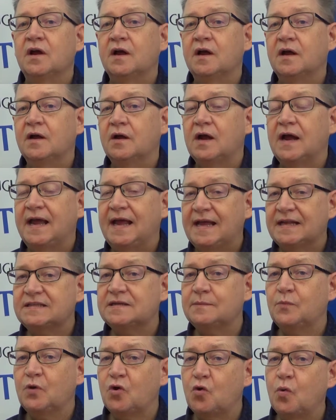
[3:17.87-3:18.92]
Uh, I had
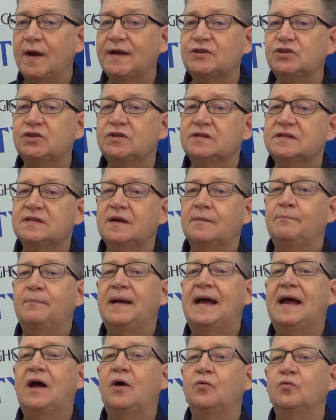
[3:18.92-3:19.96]
some questions
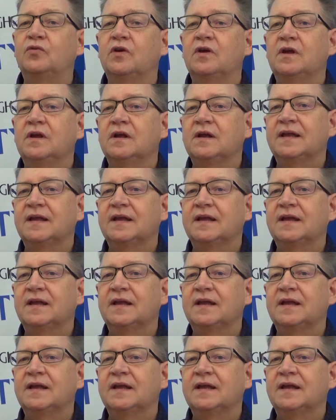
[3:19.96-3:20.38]
about